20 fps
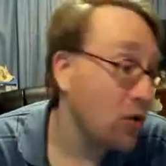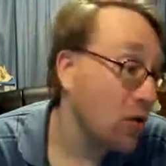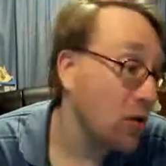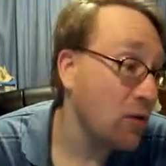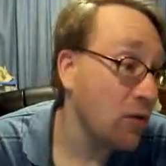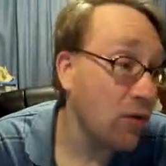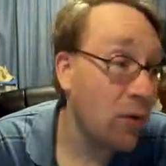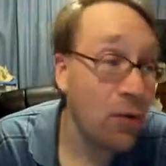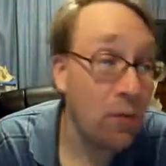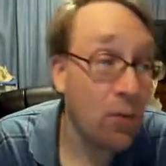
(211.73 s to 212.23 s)
so
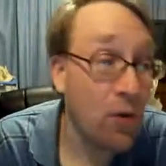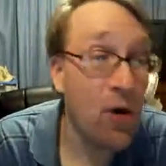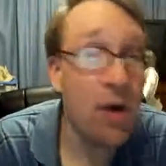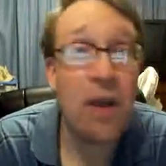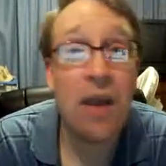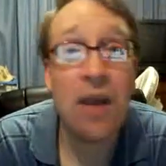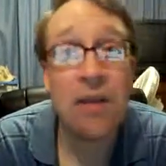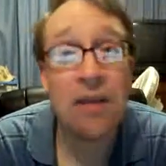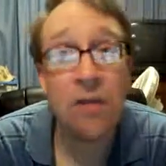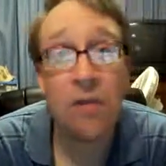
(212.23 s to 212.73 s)
it'd be
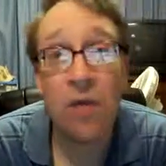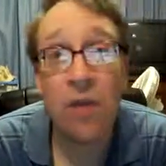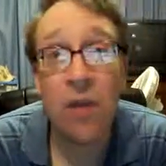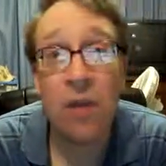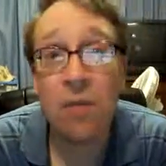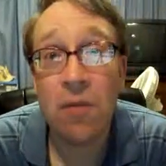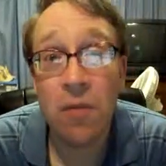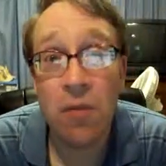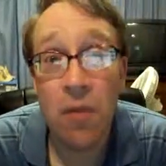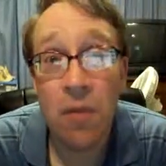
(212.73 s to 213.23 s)
pretty easy for
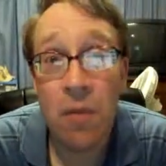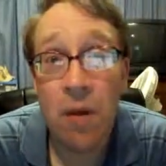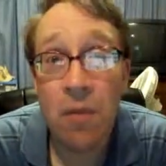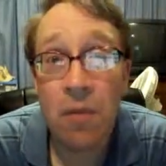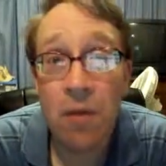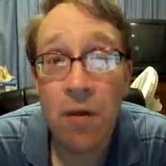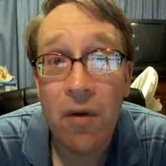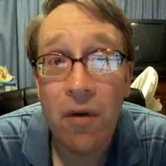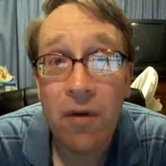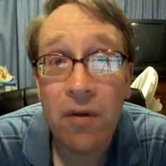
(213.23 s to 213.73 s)
them to
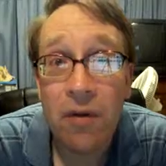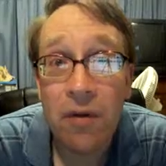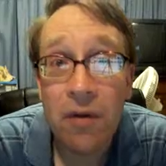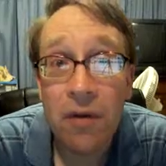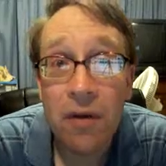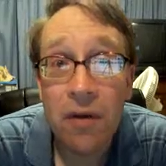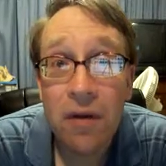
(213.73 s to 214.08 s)
remember.